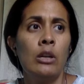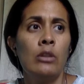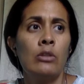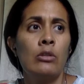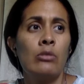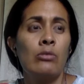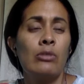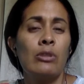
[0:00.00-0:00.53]

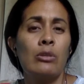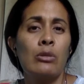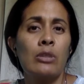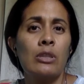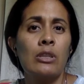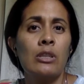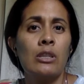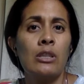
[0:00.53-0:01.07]
to
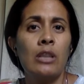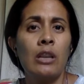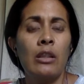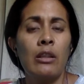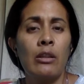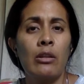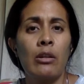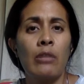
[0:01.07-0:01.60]
resources
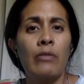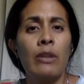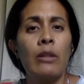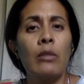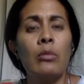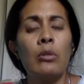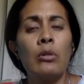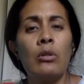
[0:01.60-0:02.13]
that are
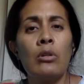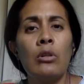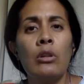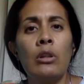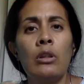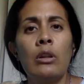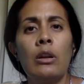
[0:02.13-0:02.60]
available